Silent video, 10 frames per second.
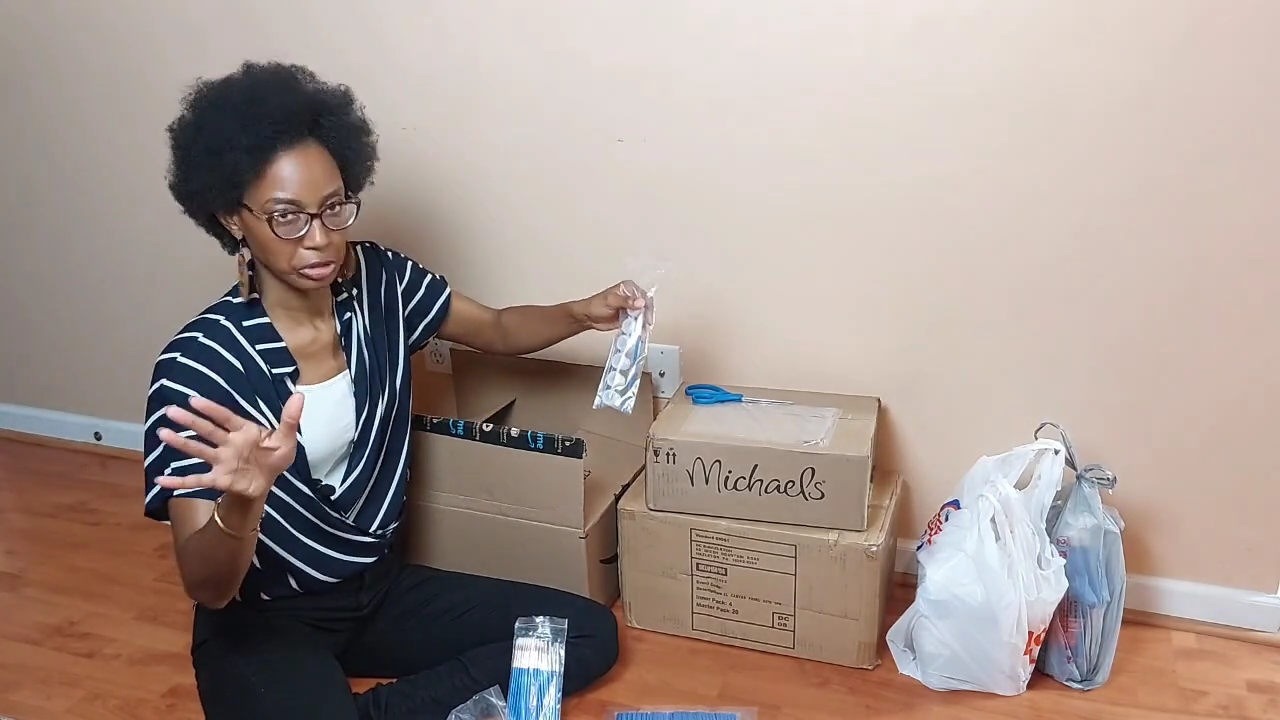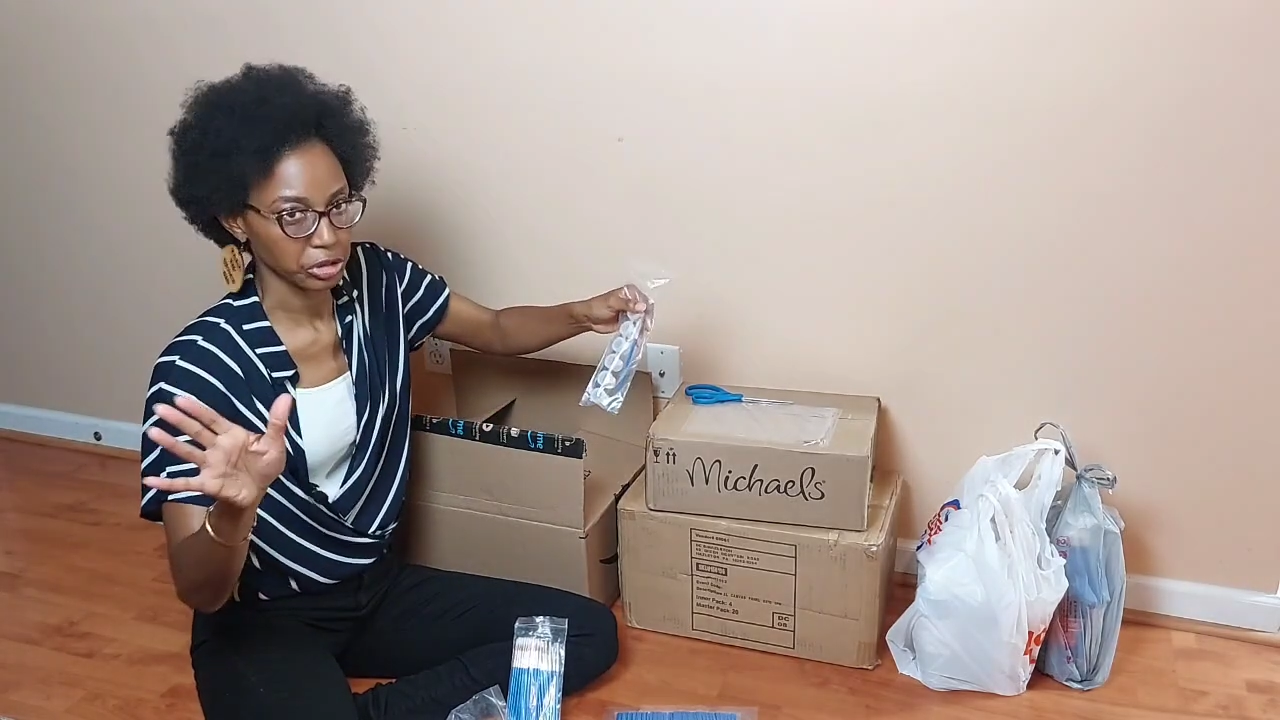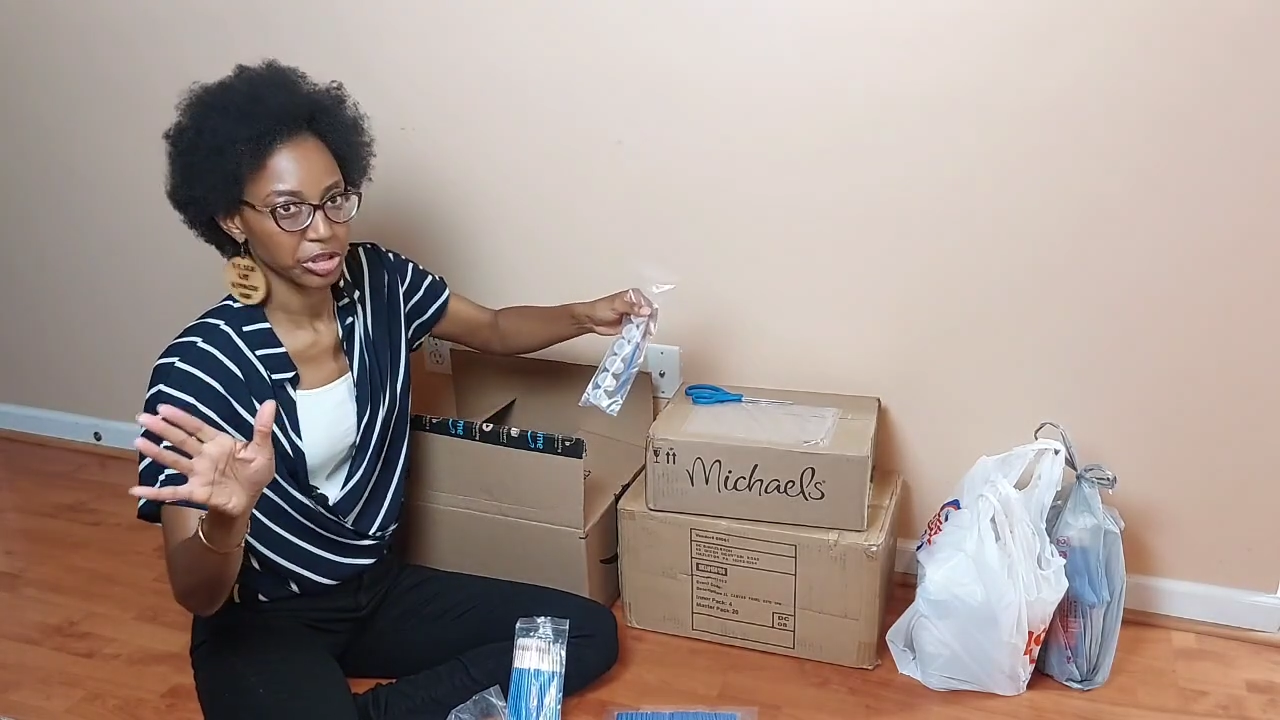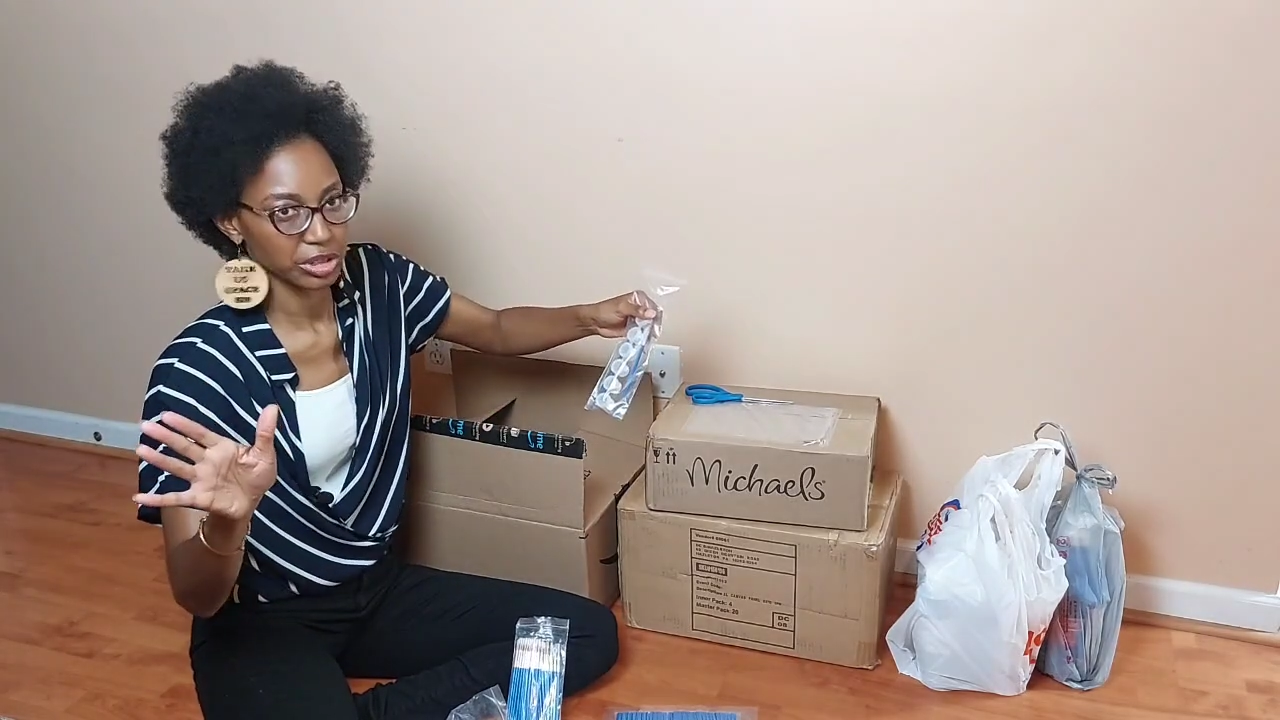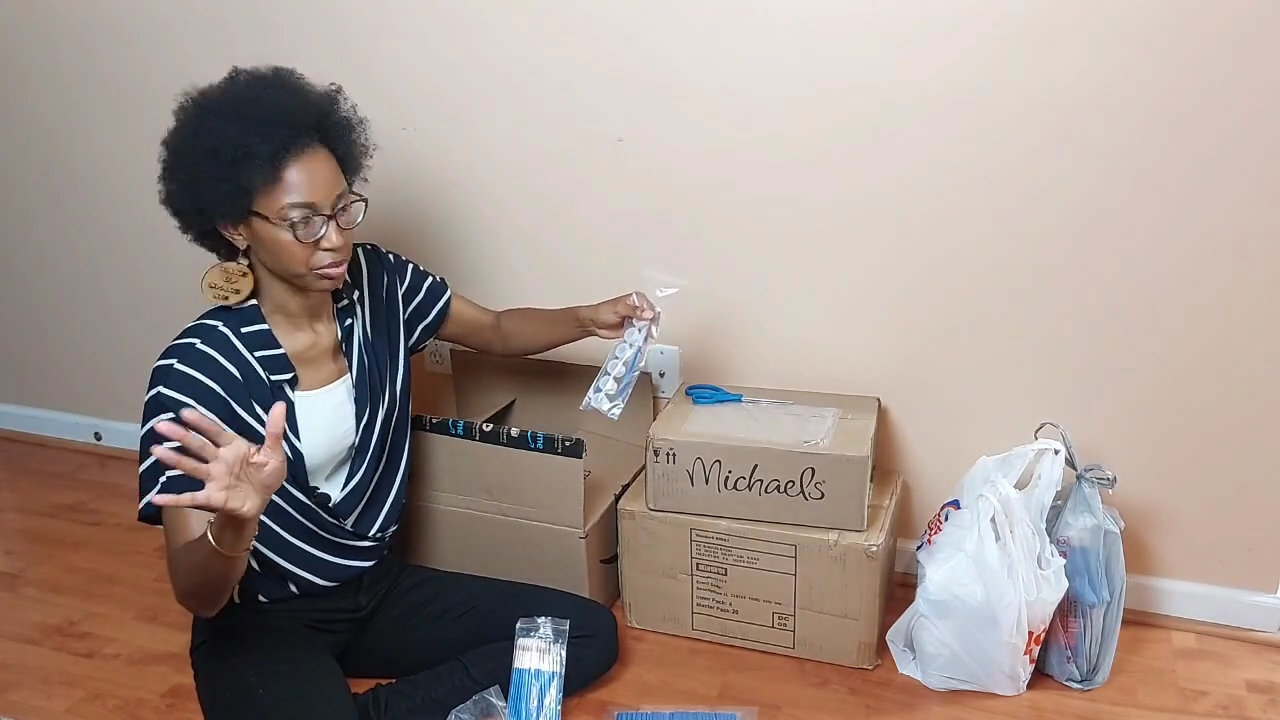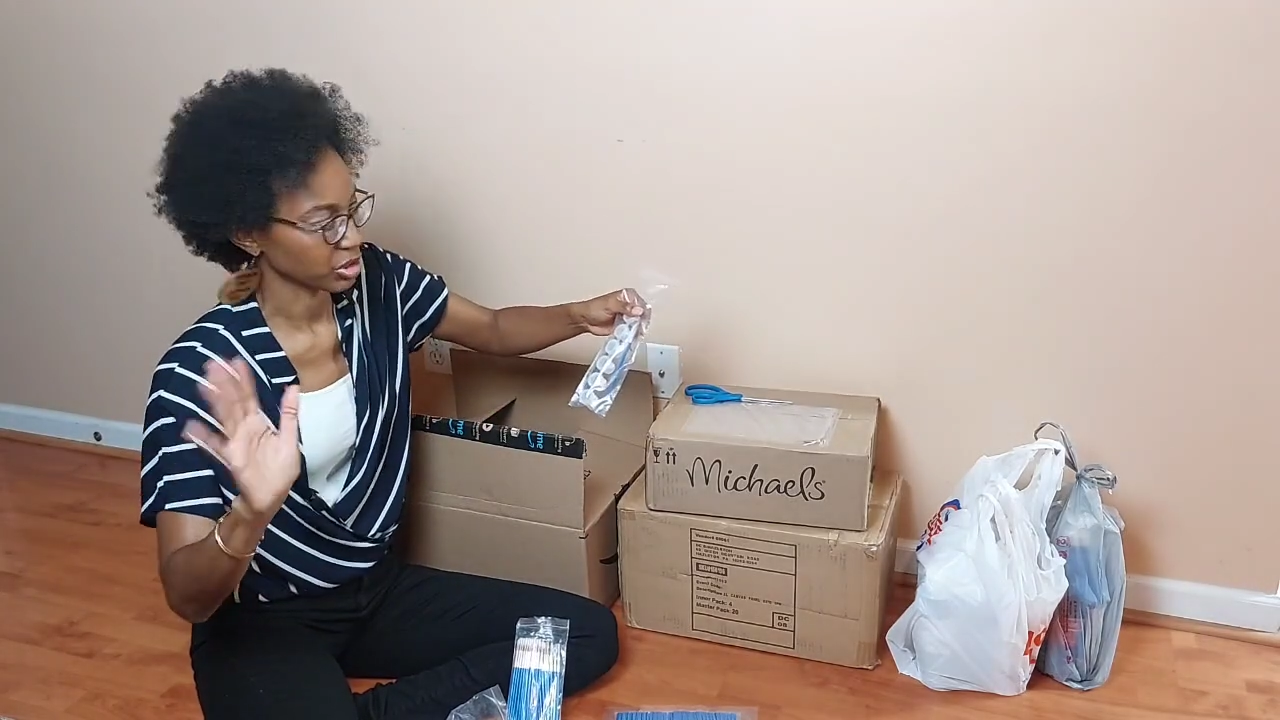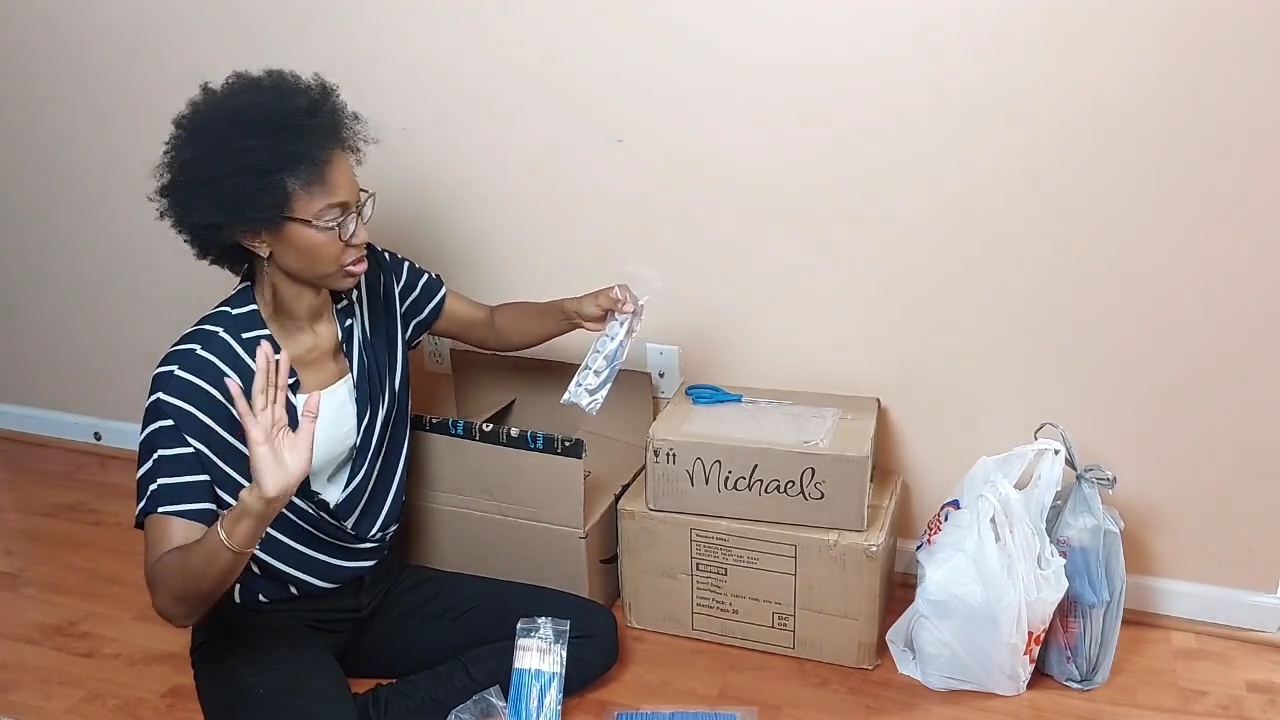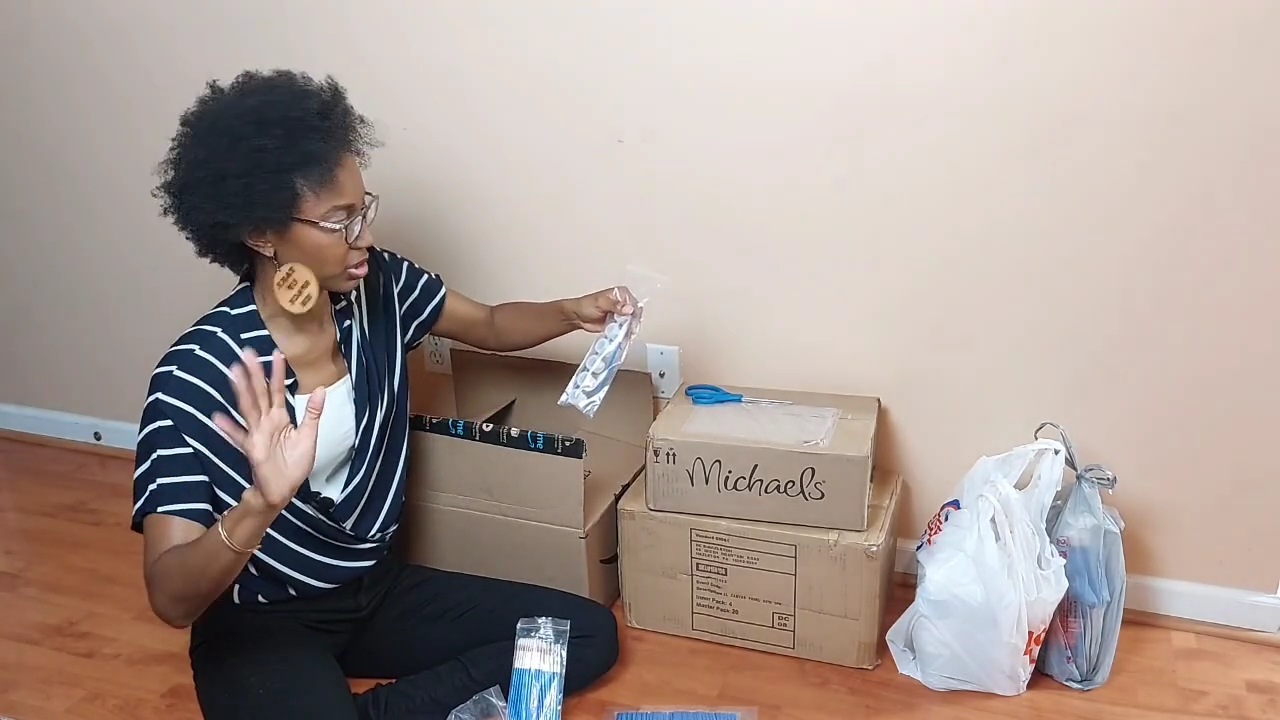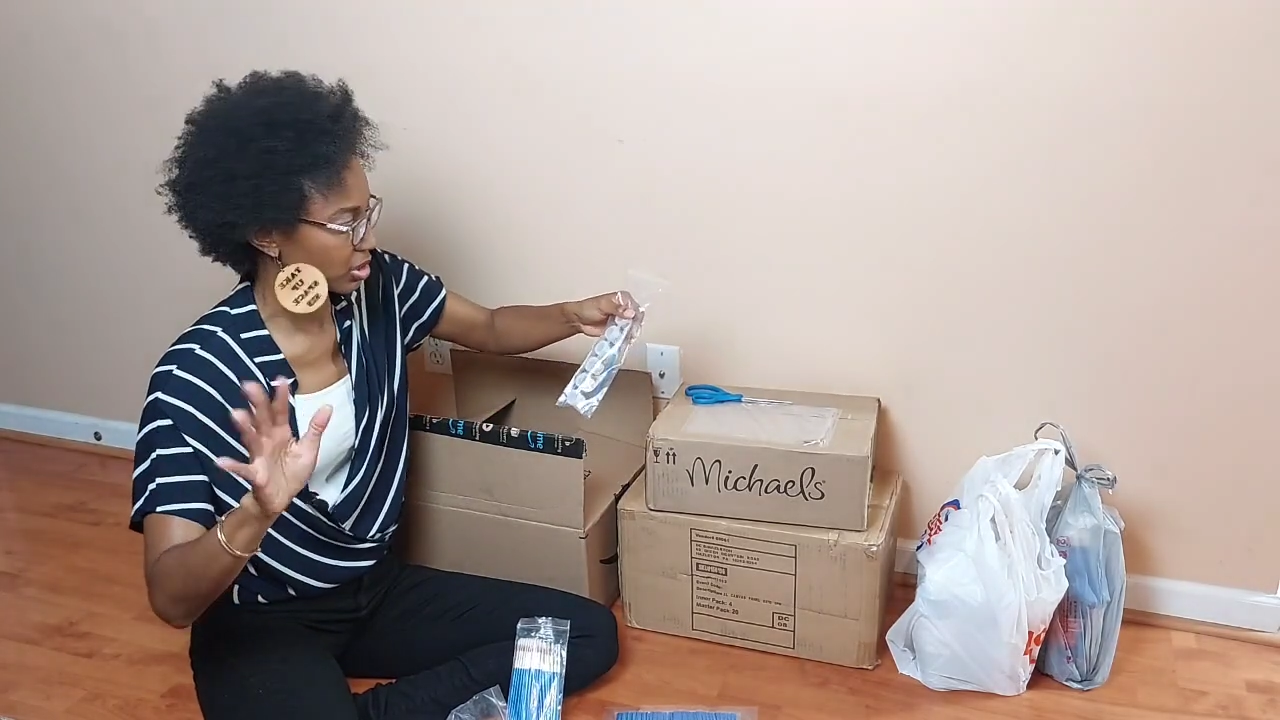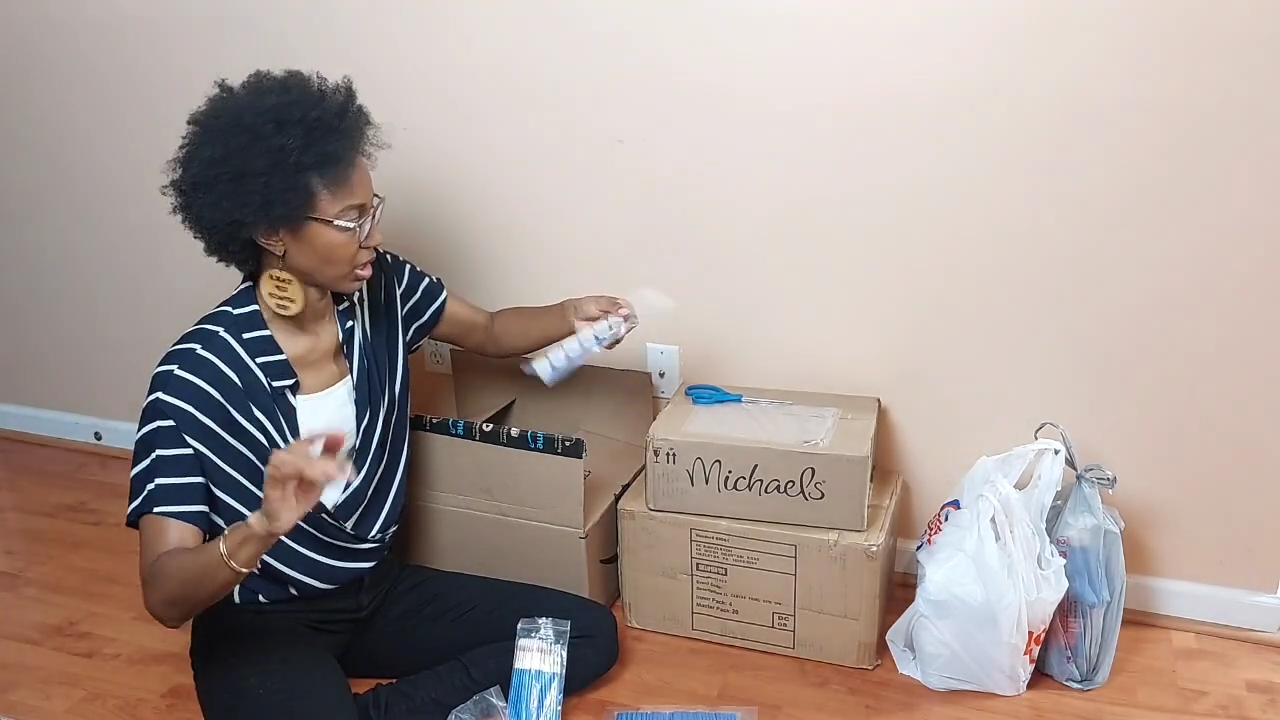just to be sure.